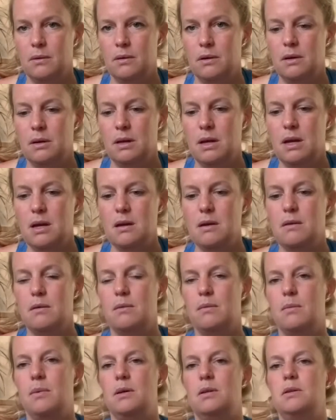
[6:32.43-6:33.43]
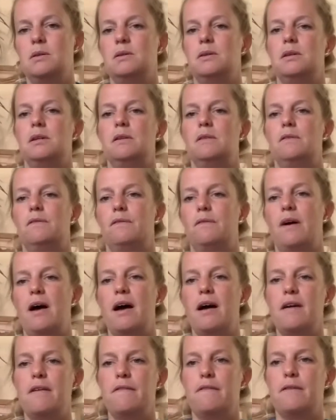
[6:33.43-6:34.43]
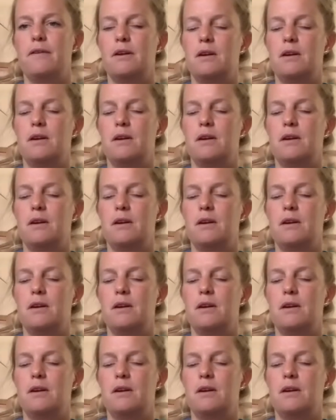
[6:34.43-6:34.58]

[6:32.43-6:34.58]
Okay, when you did 5,